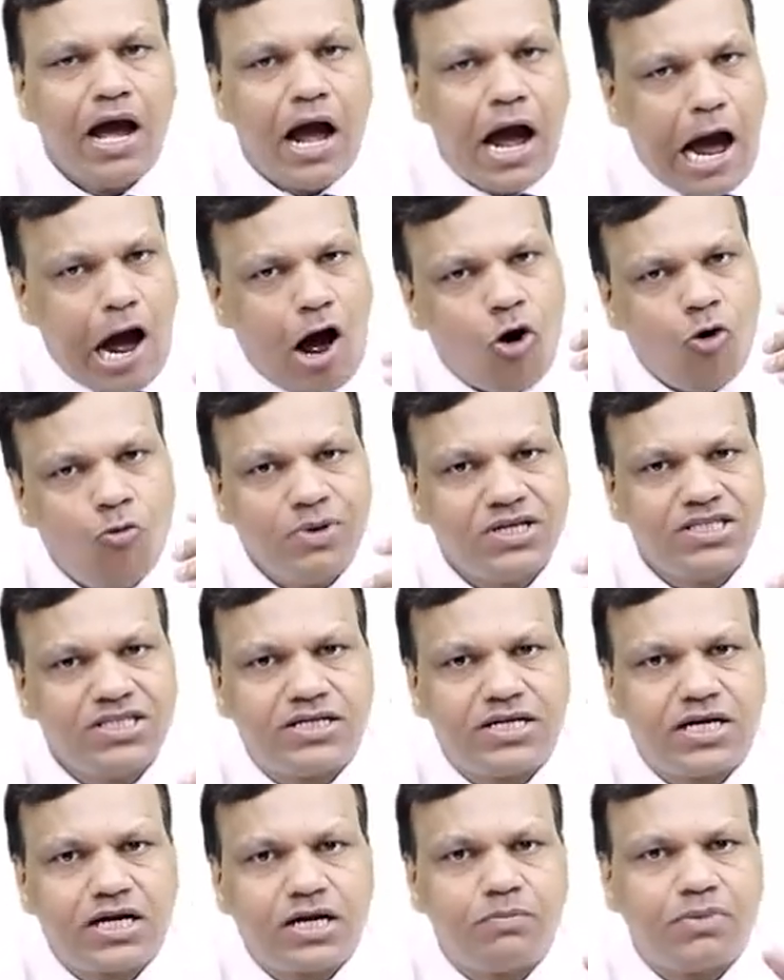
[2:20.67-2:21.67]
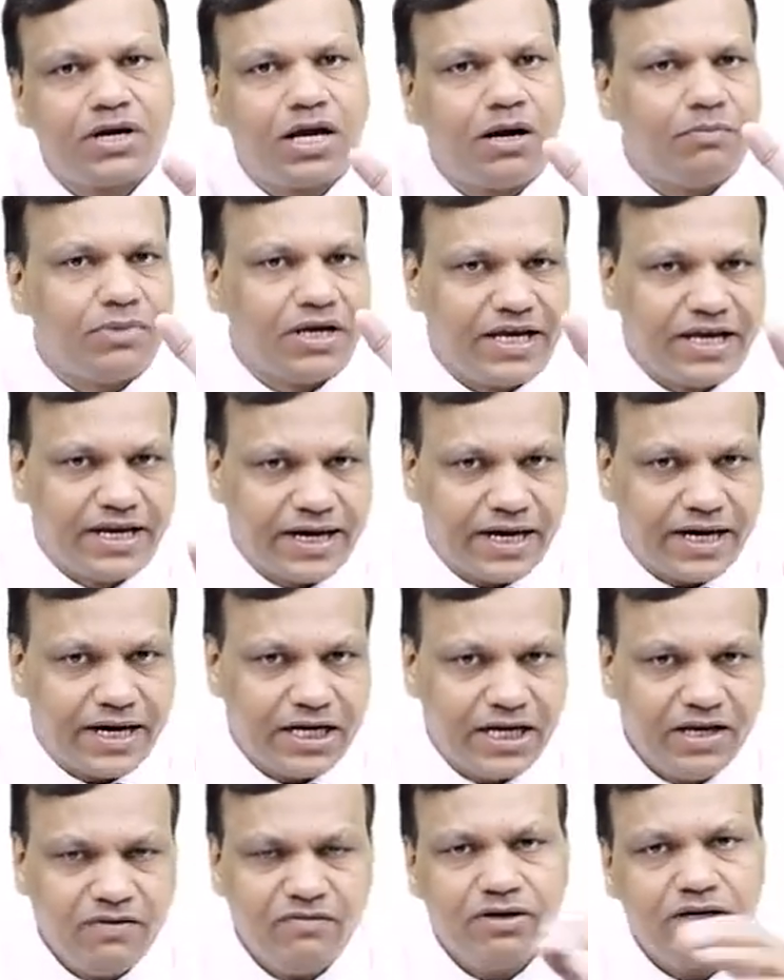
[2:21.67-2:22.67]
How much drug become
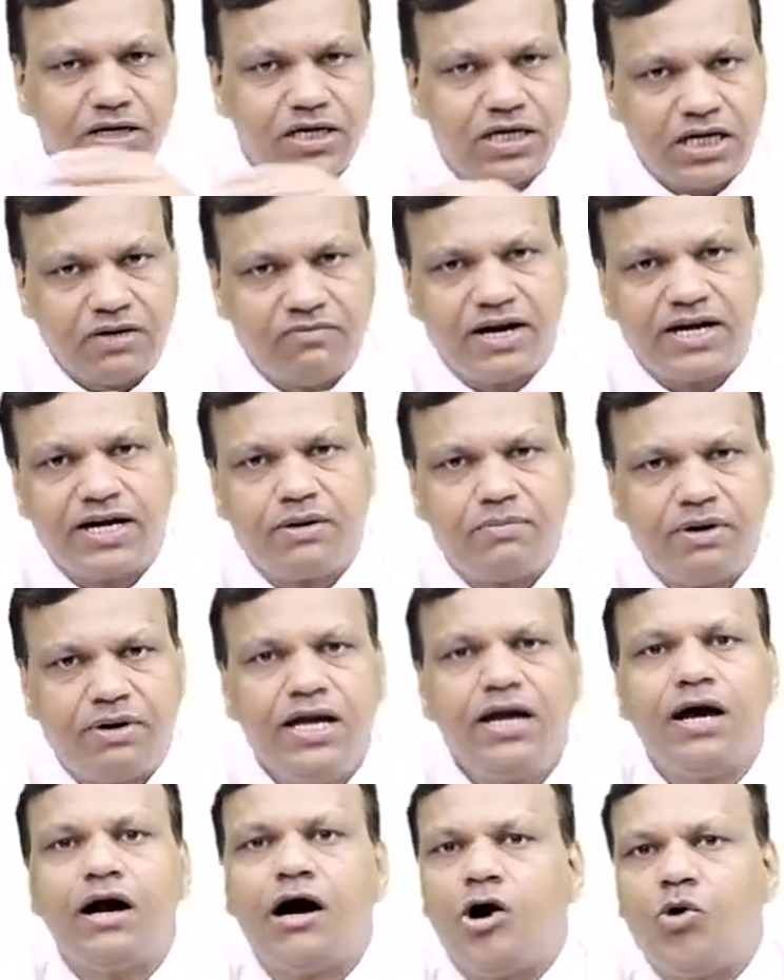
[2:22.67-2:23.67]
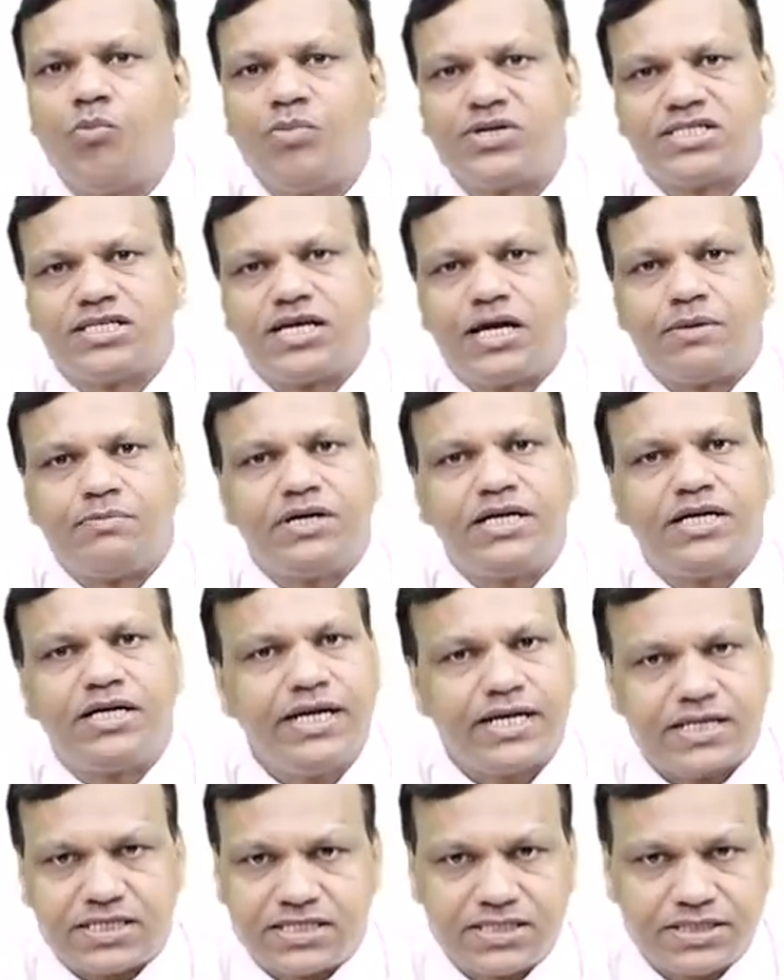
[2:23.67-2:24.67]
inactive divided by how much time it
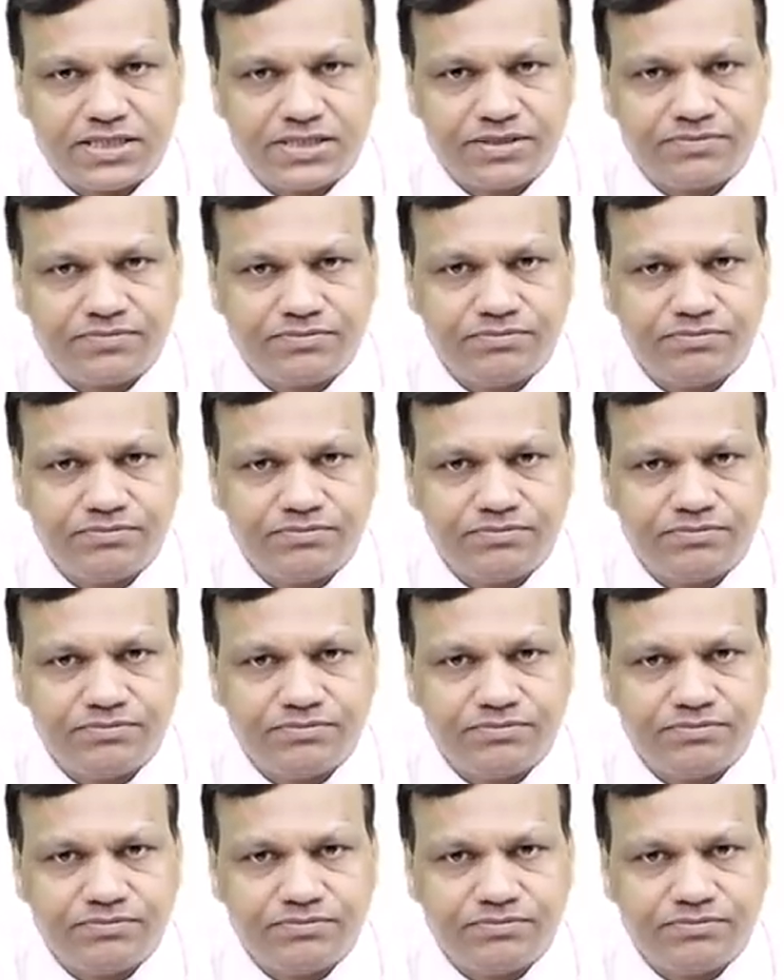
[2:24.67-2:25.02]
takes.